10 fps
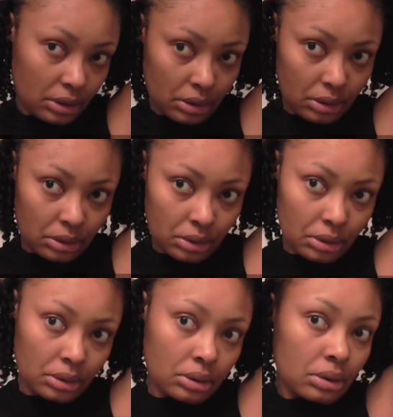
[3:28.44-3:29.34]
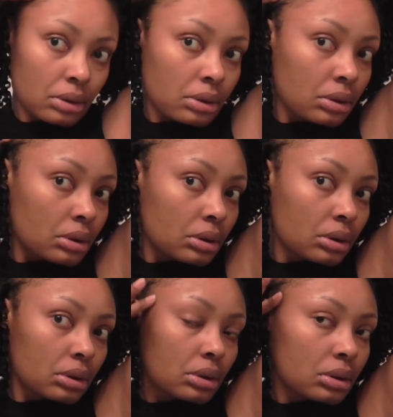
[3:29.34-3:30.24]

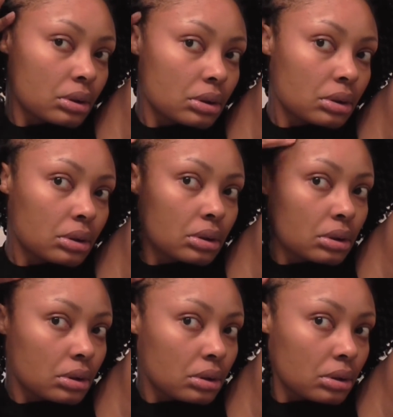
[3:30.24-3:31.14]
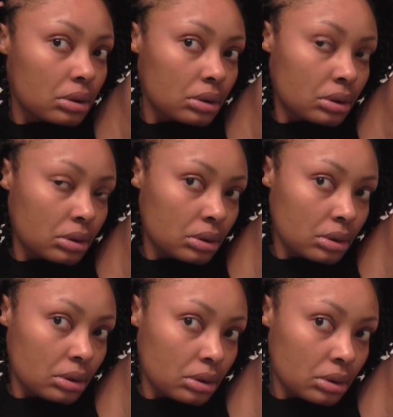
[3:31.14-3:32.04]

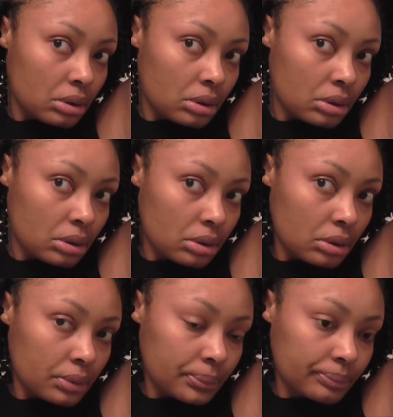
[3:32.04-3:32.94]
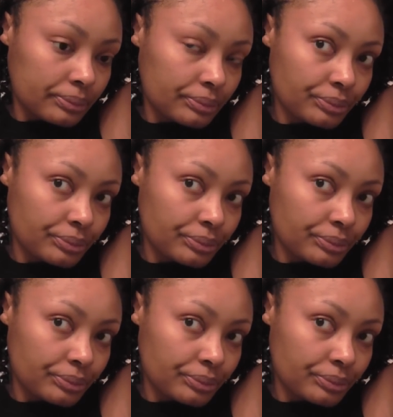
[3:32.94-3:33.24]
Nobody speaks.